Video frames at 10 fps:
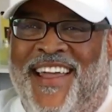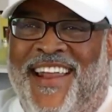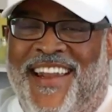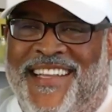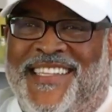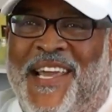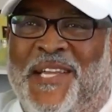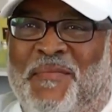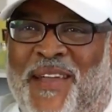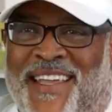And, and he
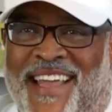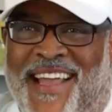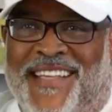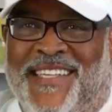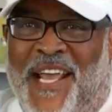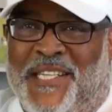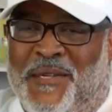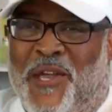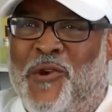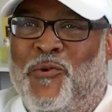said to me, Yes. He
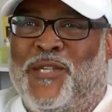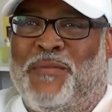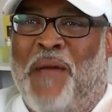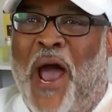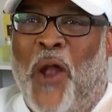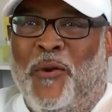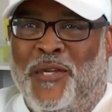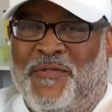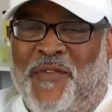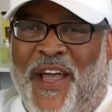has a huge smile
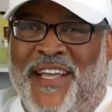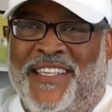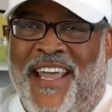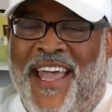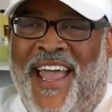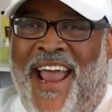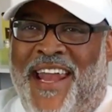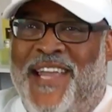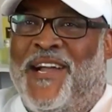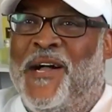on his face.
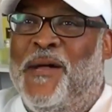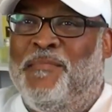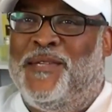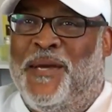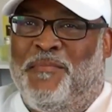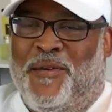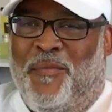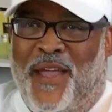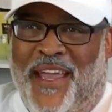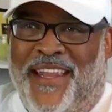And he comes up to
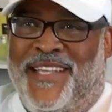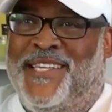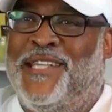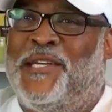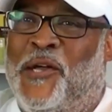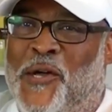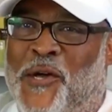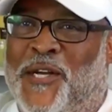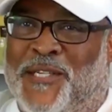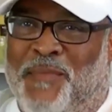me and he just
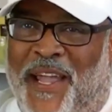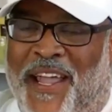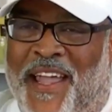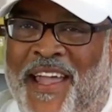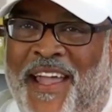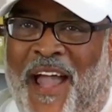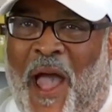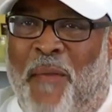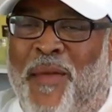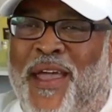hugs me.
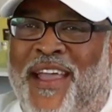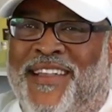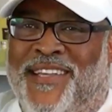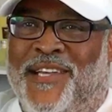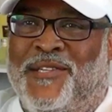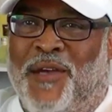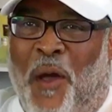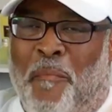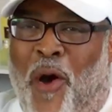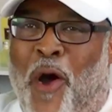I mean, just
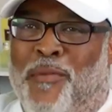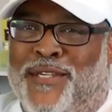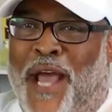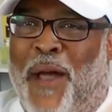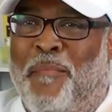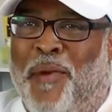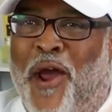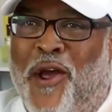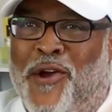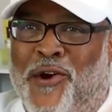almost like a
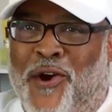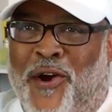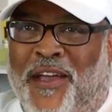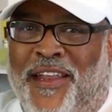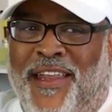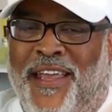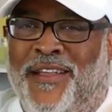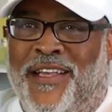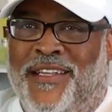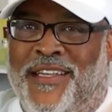bear hug. And,
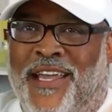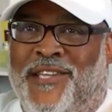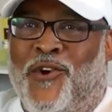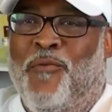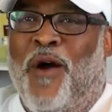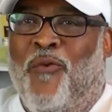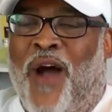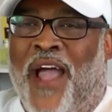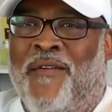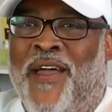he, he, told my
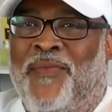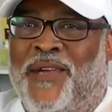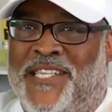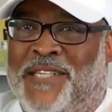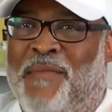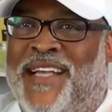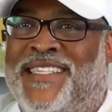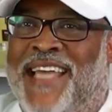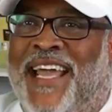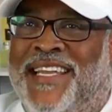wife, This is my
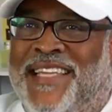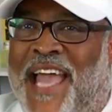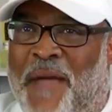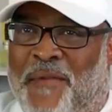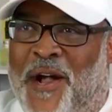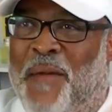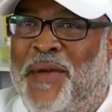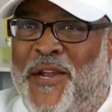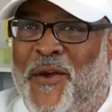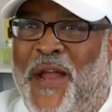second time
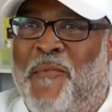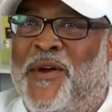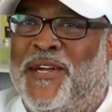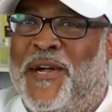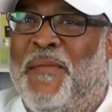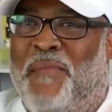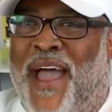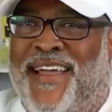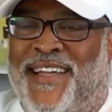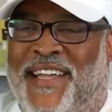coming here, and I want to come
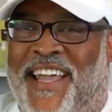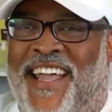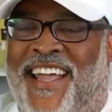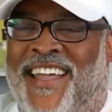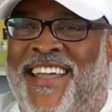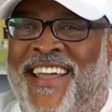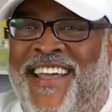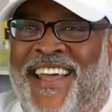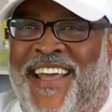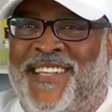back again.
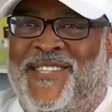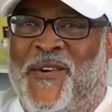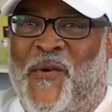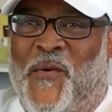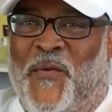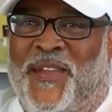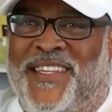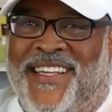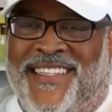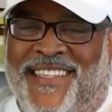And so,
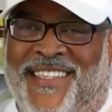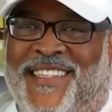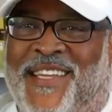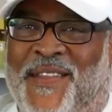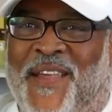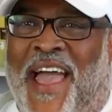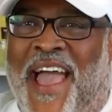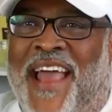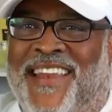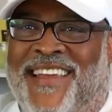just to see
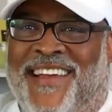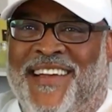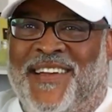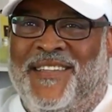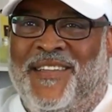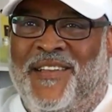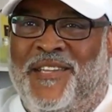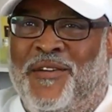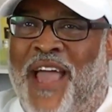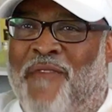that, uh, uh
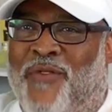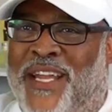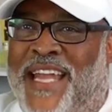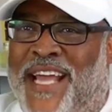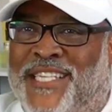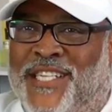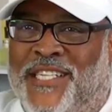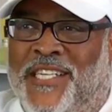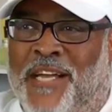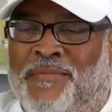to have
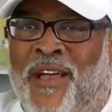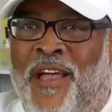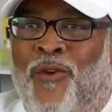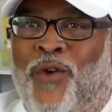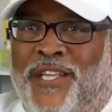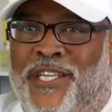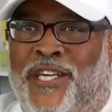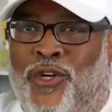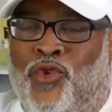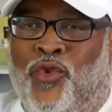relationships with
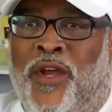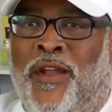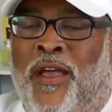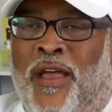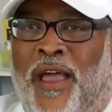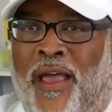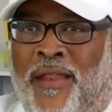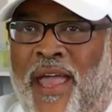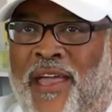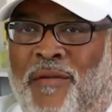children,
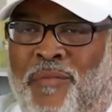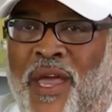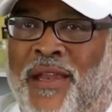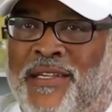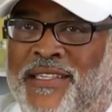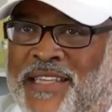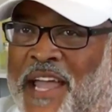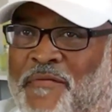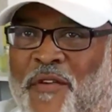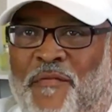and they can be in a
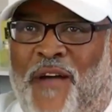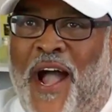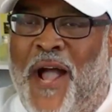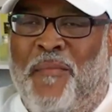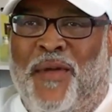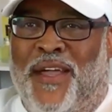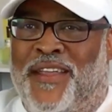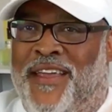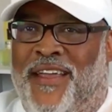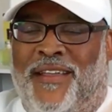safe environment.